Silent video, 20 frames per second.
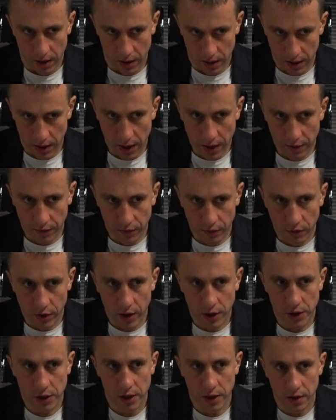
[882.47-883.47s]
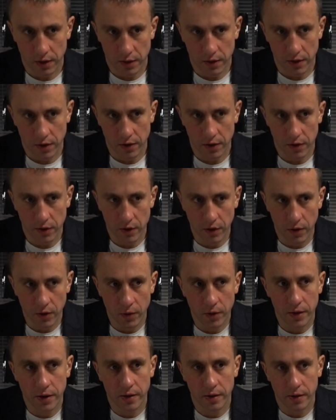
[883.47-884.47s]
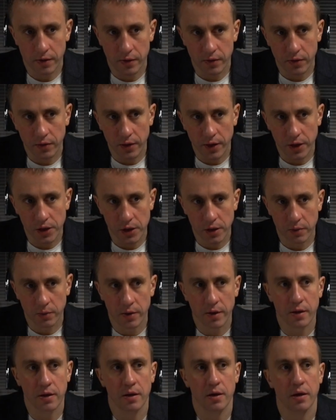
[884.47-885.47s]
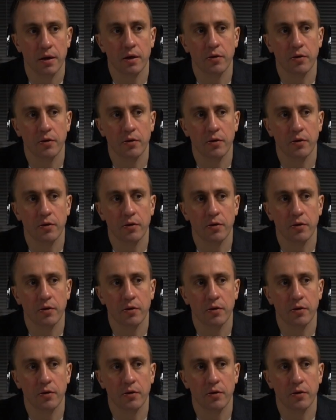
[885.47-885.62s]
As for Russia, so the situation with